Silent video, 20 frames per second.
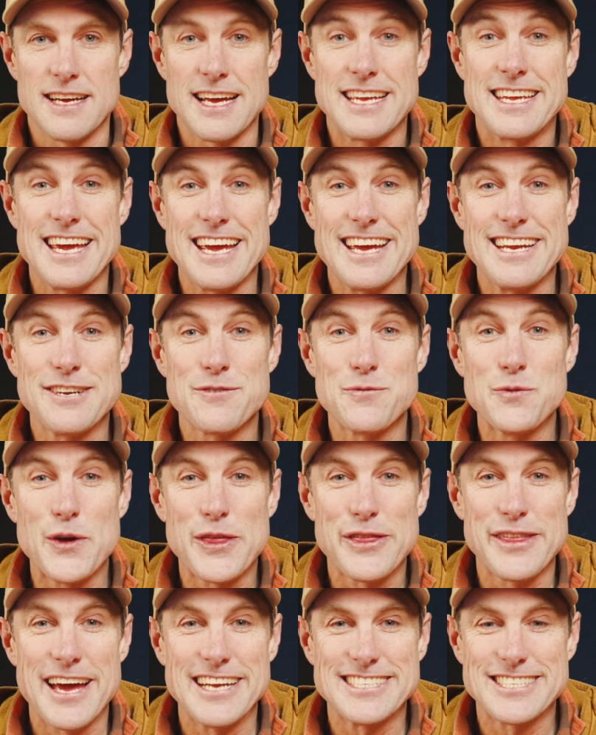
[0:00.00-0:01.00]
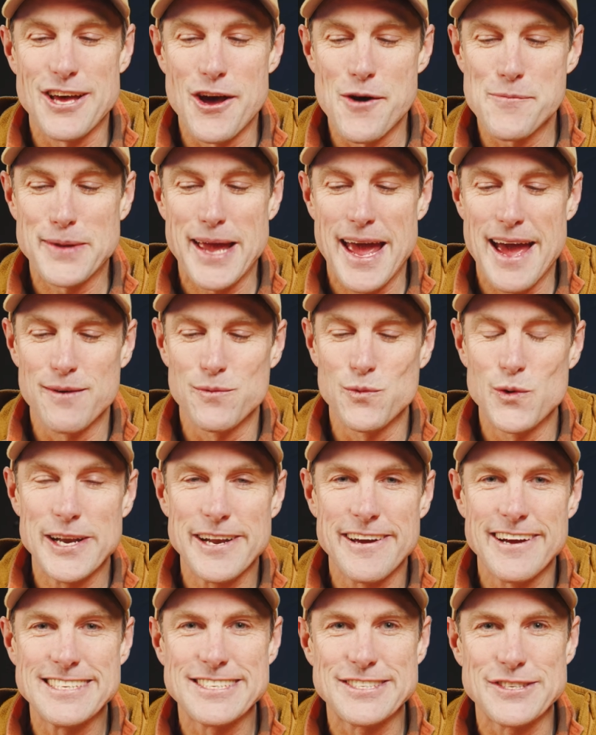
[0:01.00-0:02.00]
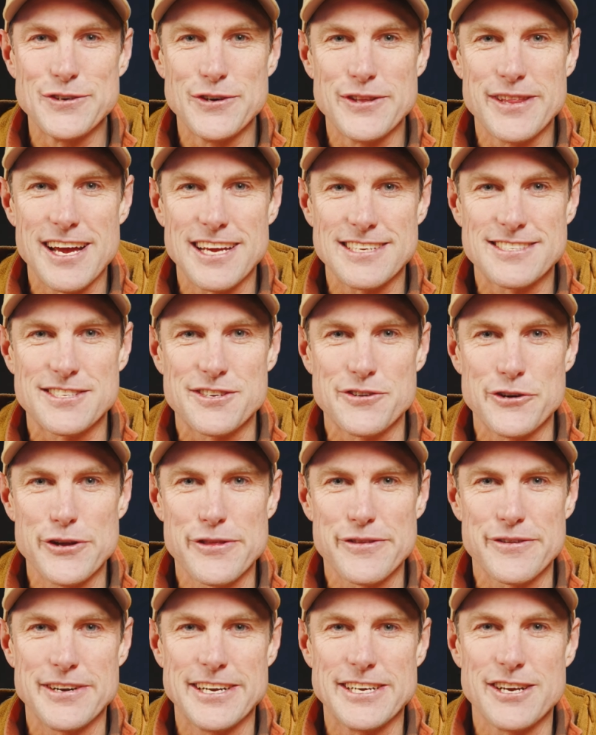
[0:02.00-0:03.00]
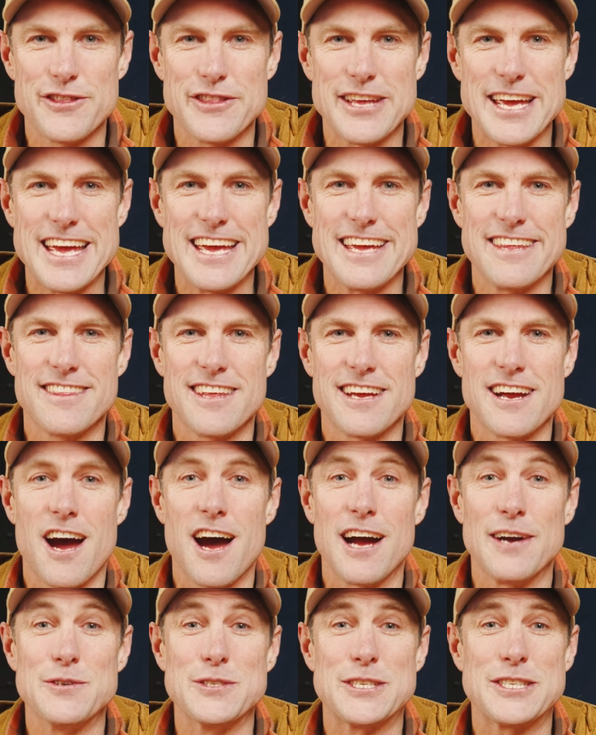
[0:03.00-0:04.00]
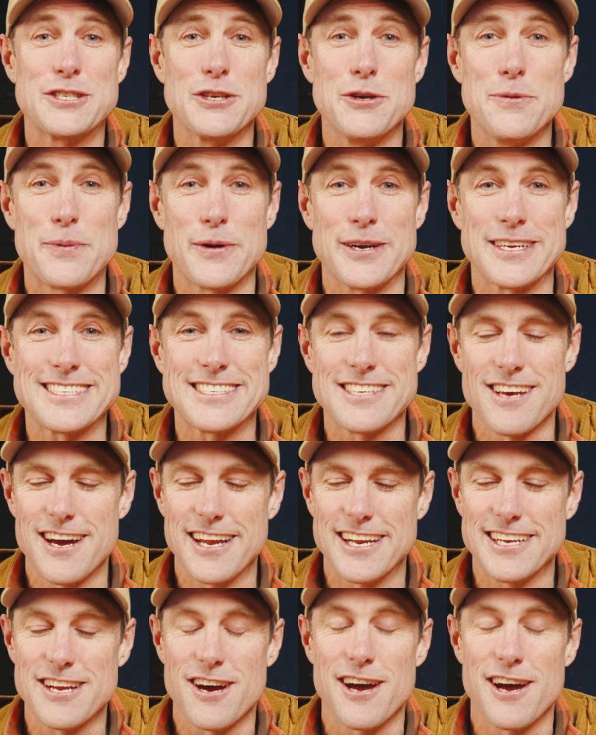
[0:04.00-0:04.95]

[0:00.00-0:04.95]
Again, with that top cap, when I saw that screw thread on the end there, I was super excited.